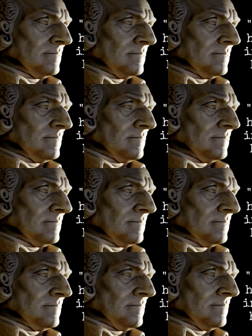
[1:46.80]

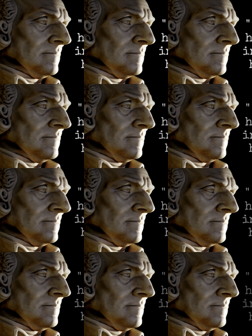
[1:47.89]

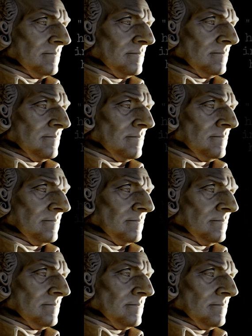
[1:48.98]

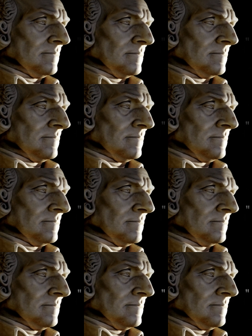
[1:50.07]
(no one is talking)